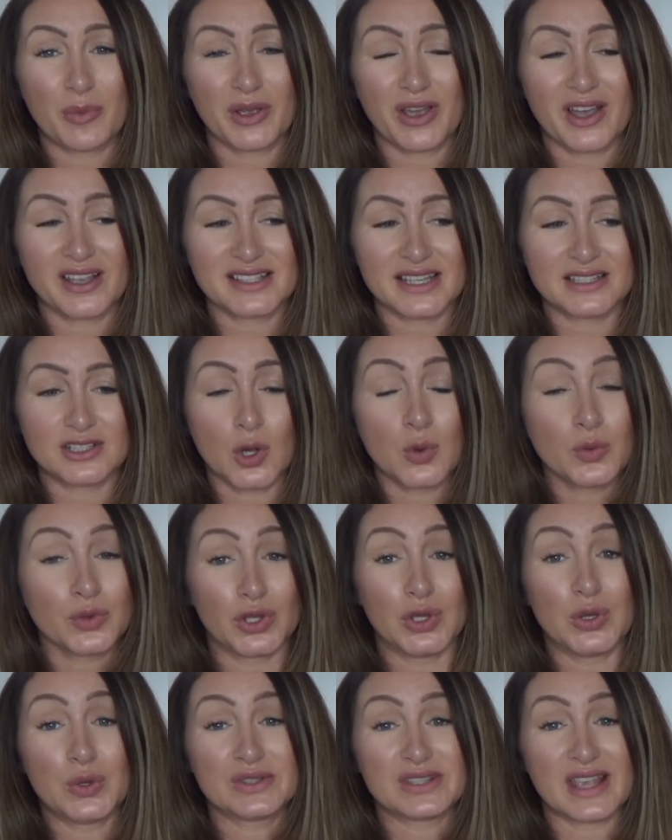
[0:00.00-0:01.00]
Because I don't
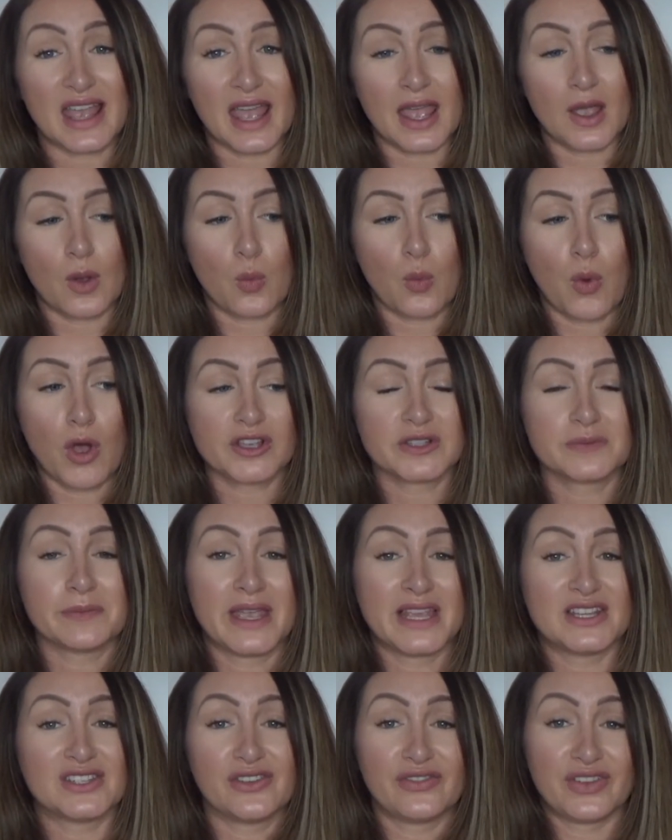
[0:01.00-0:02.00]
use it. What's
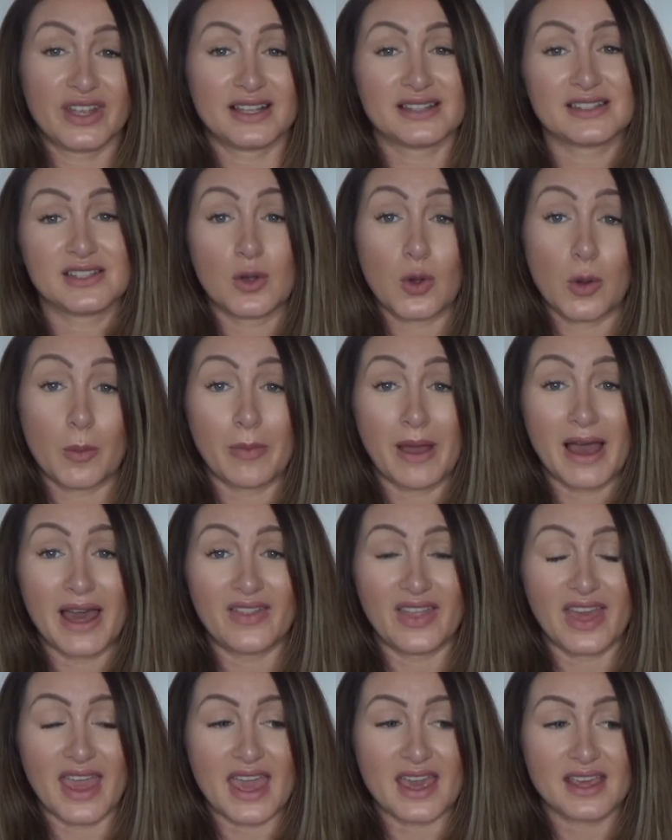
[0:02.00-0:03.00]
made you think to go and
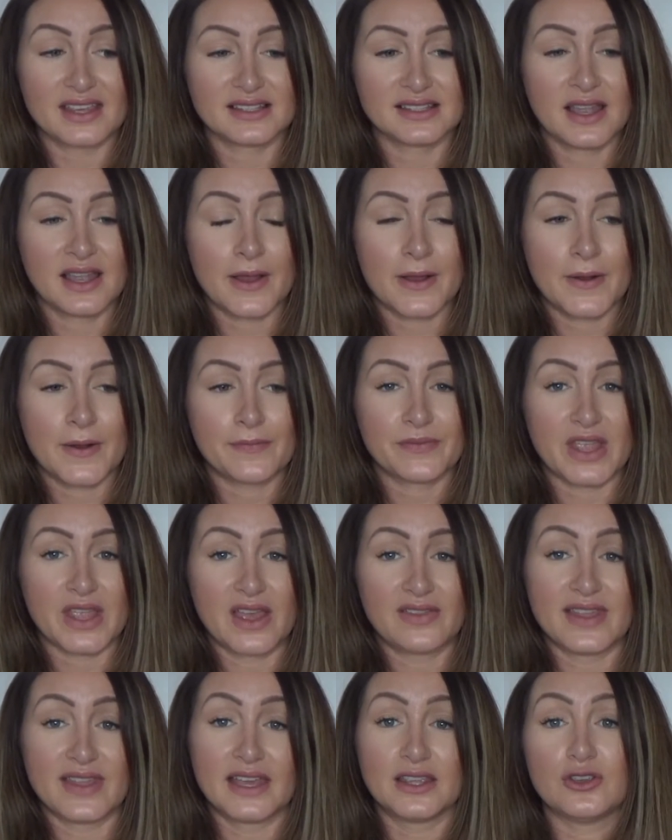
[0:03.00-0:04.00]
buy this?
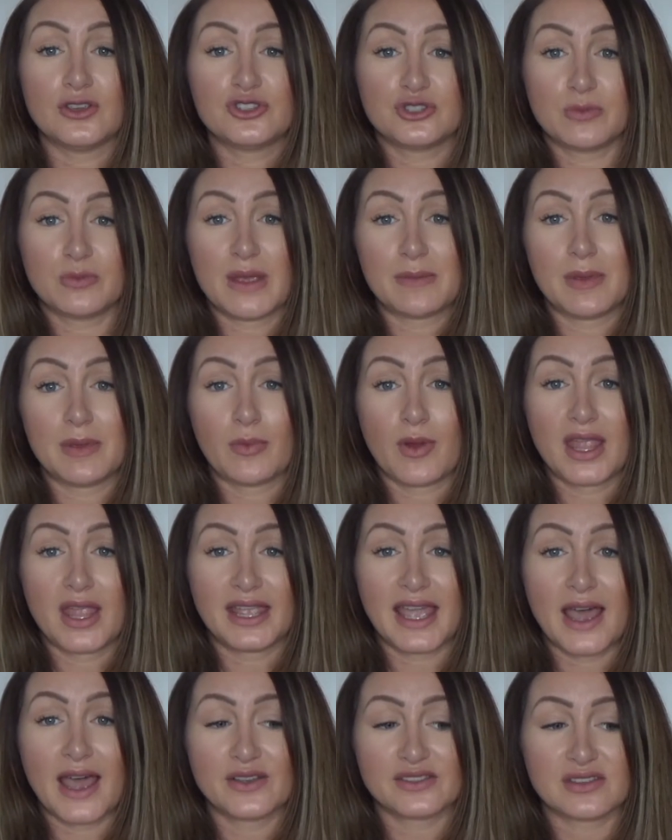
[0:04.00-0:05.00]
And that used to make me
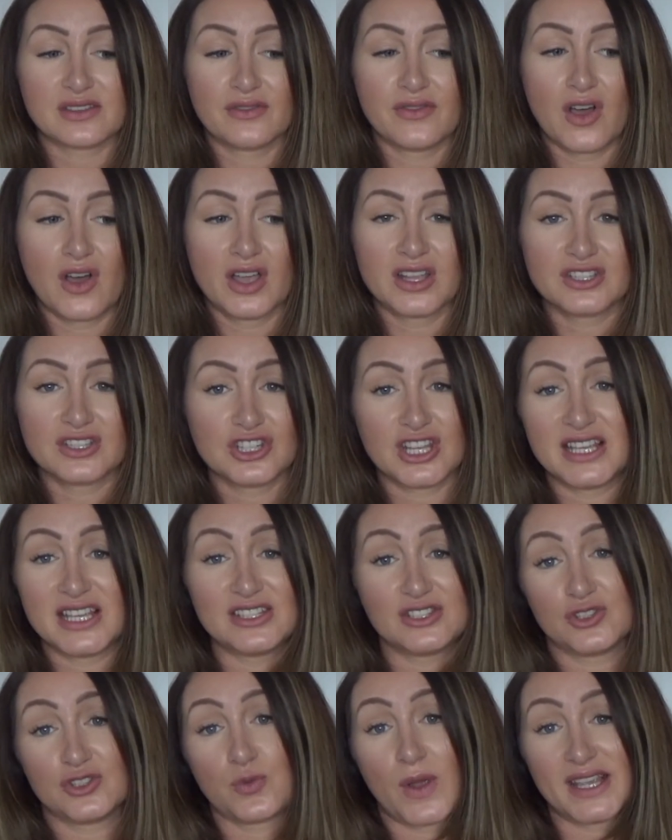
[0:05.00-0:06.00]
break out, so I thought
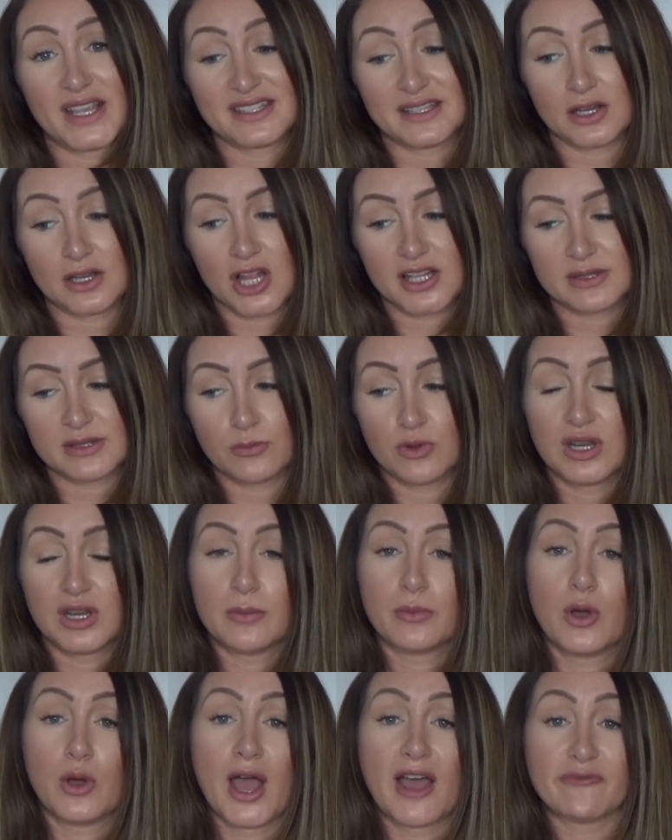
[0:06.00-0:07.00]
he's just wasted all his money,
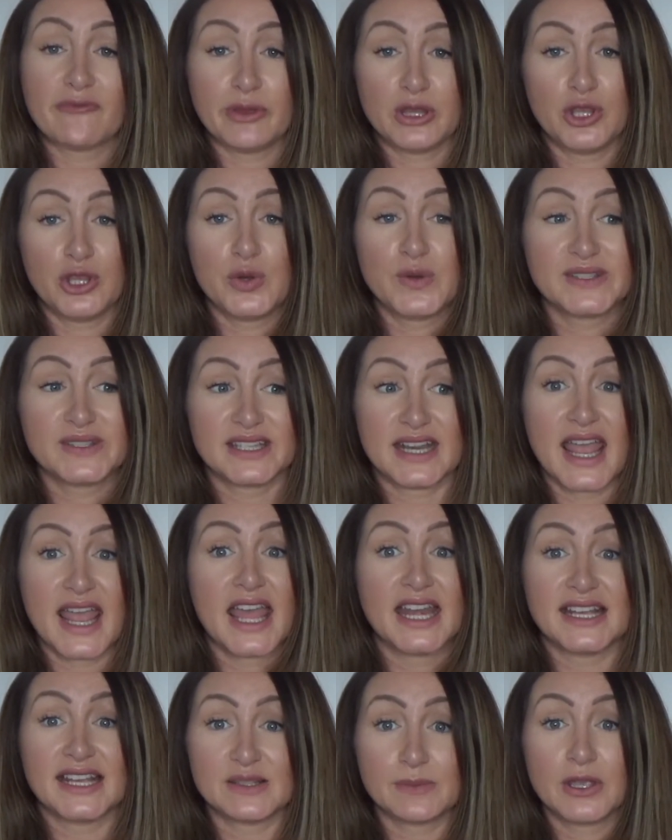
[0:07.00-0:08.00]
but I've been using it
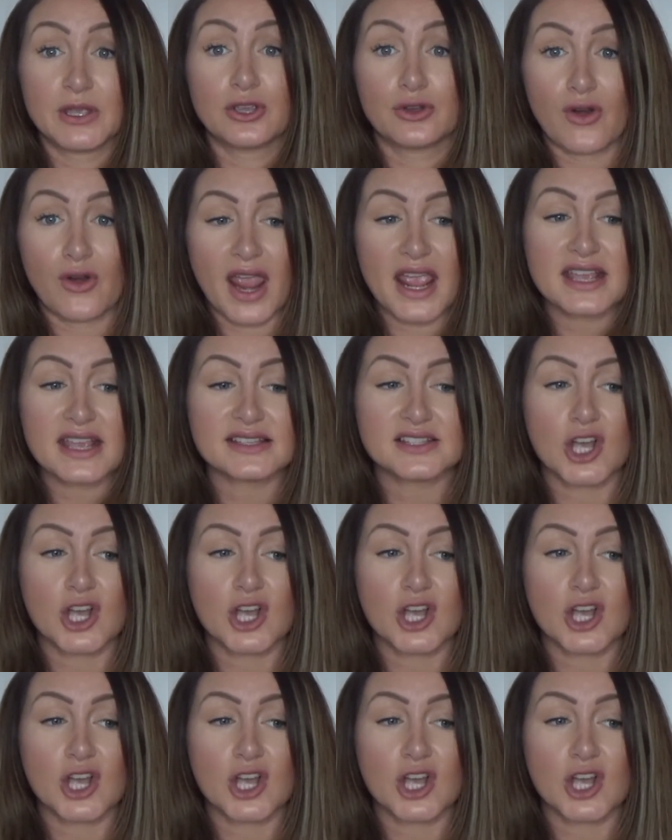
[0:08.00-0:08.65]
and it's been great.